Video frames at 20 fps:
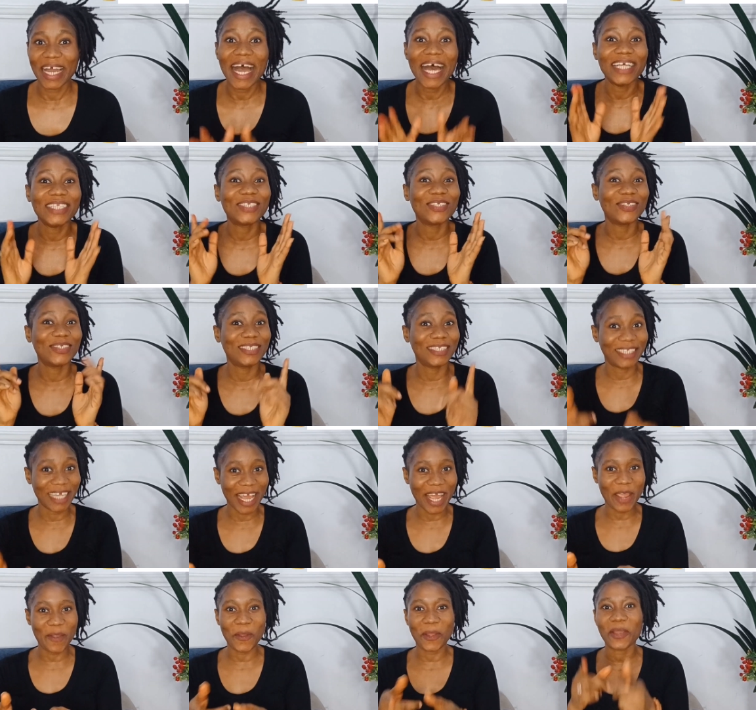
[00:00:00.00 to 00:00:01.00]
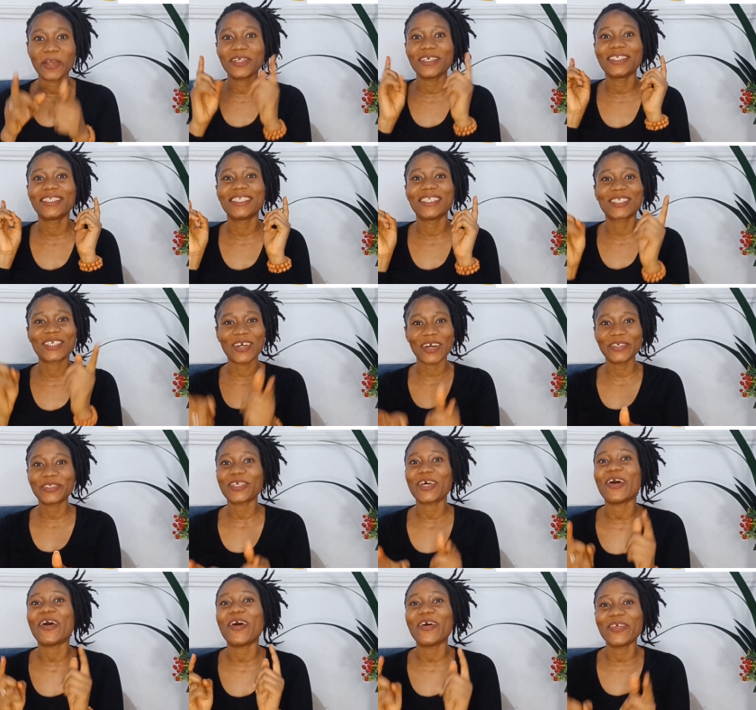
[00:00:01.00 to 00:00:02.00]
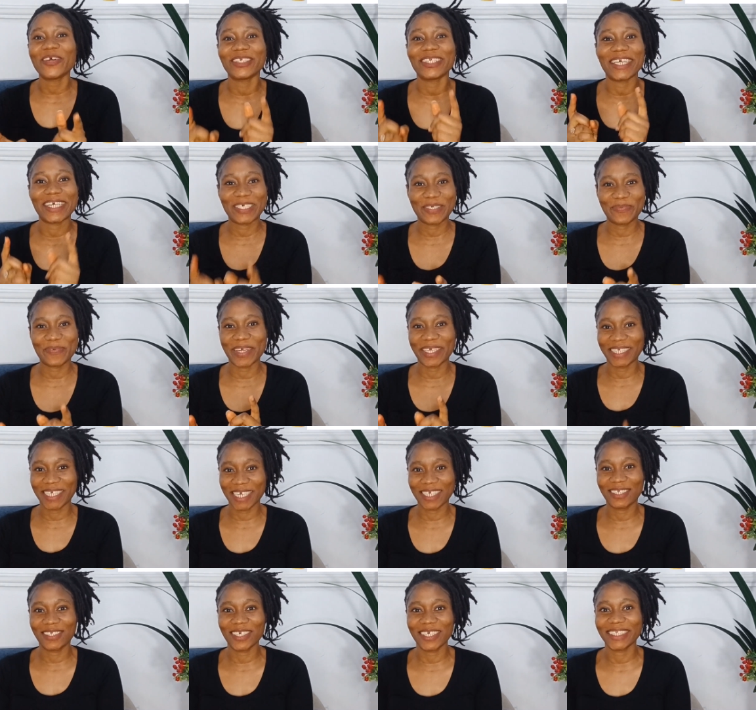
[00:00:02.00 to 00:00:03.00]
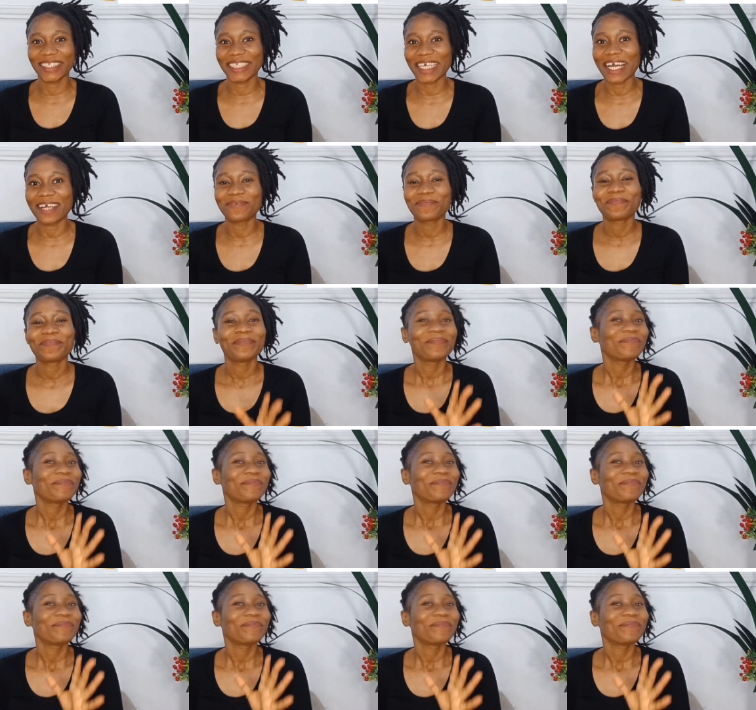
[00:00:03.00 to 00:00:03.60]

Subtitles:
And today we're going to discuss all those expectations that